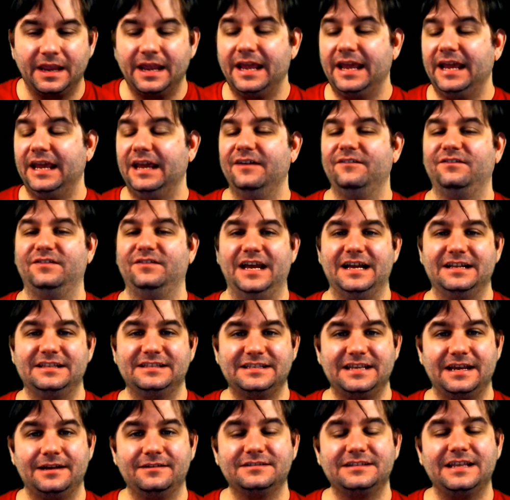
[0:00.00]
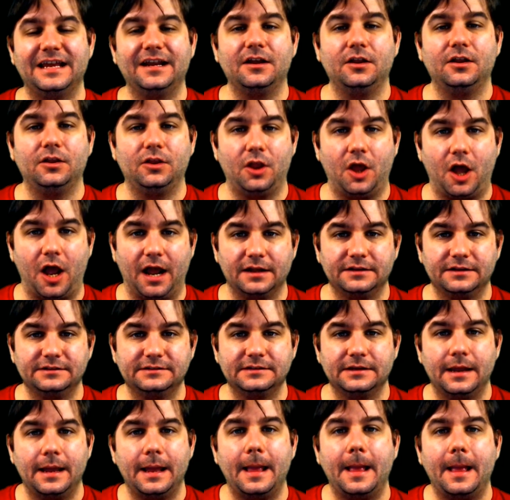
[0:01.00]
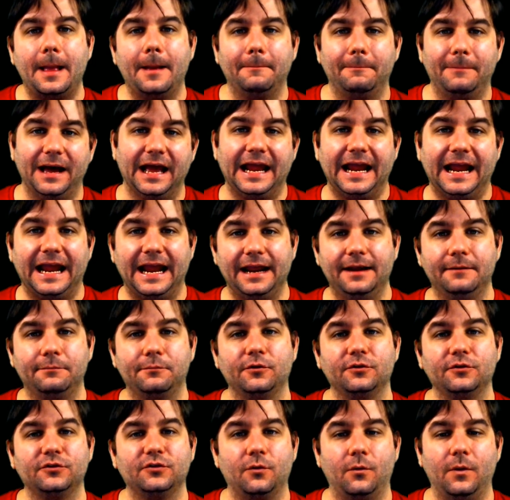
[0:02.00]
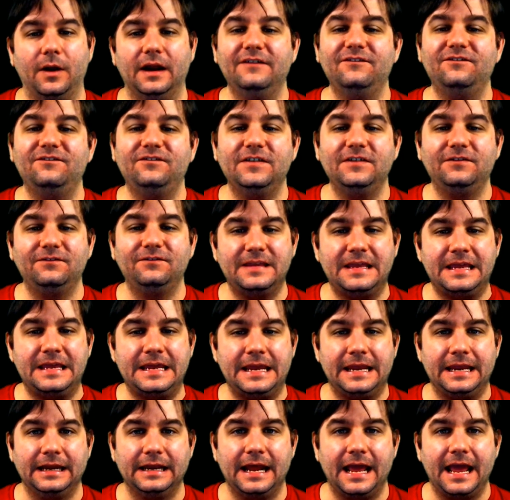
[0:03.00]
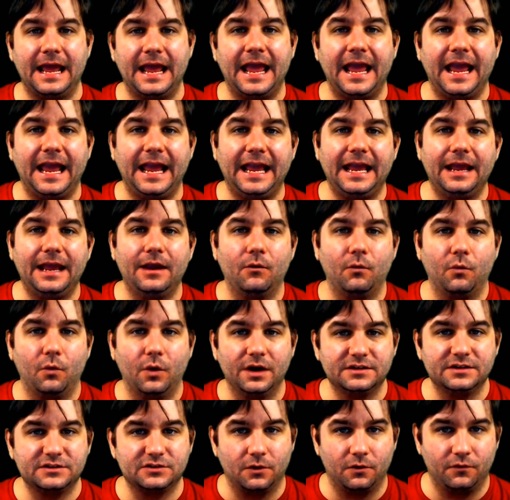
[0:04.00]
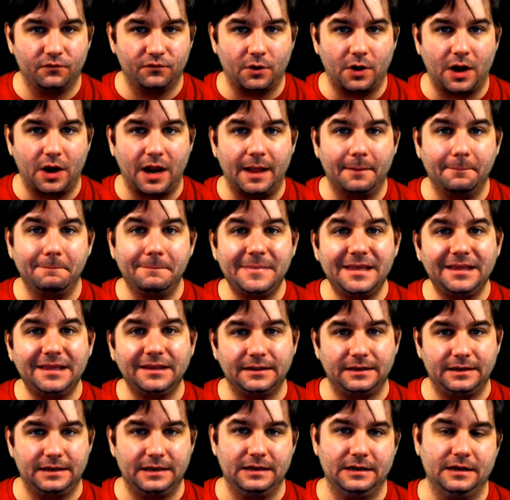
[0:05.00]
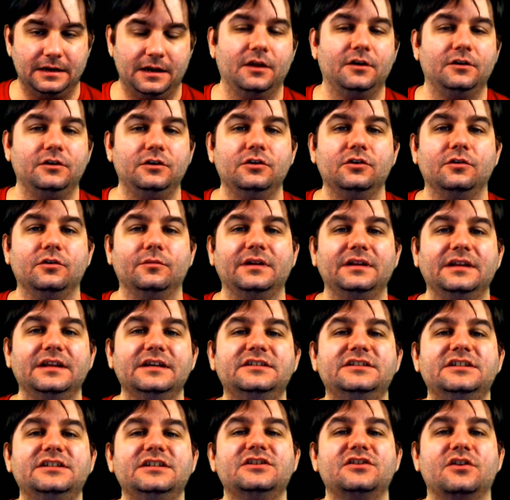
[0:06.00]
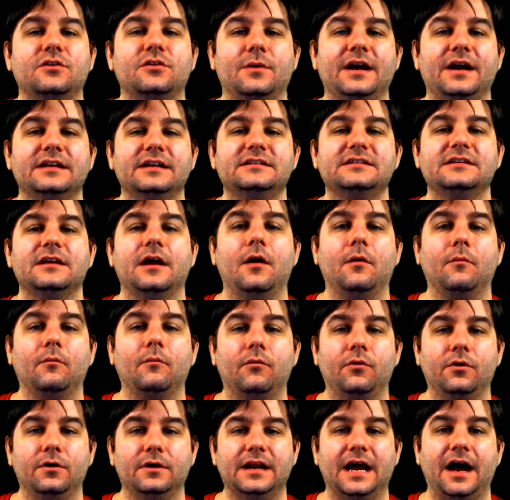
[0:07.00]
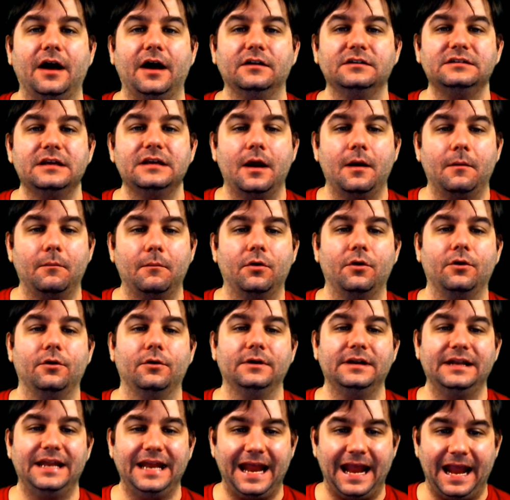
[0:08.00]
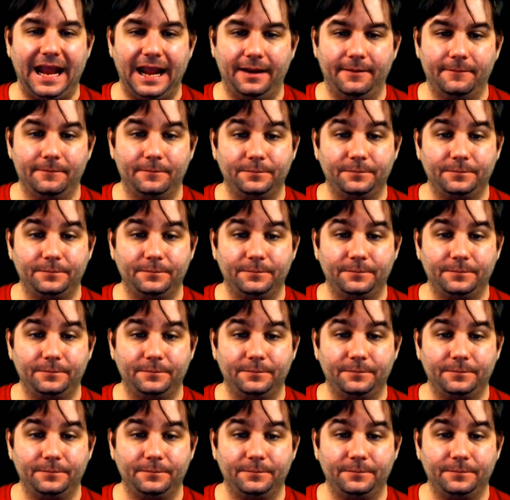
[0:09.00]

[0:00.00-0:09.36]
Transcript: If that sounds like a lot, by April 2015, it was over a million new malicious threats put out per day.